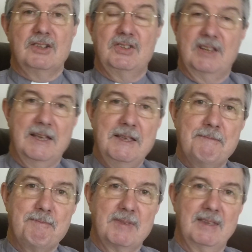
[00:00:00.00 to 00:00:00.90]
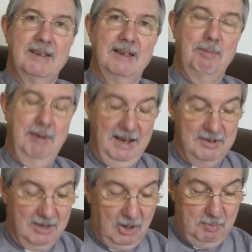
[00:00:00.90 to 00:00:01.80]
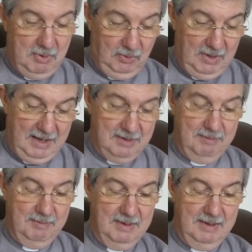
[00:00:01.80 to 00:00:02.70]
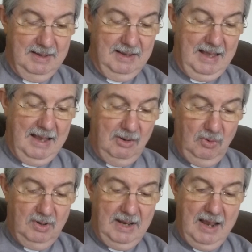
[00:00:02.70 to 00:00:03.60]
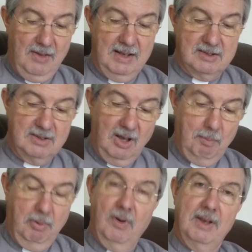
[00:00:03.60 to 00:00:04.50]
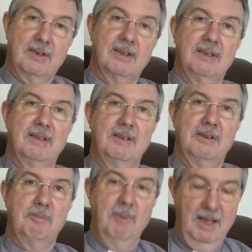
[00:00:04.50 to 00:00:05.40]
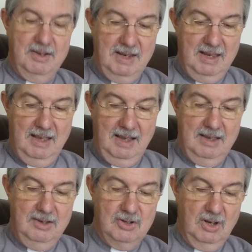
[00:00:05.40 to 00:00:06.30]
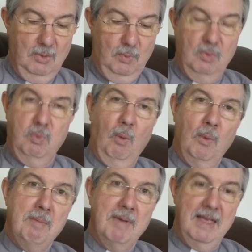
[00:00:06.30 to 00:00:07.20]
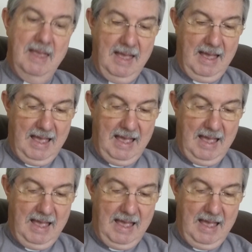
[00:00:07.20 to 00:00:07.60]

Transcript: Today, I plan to go beyond that and look at how that start point might engage with what we may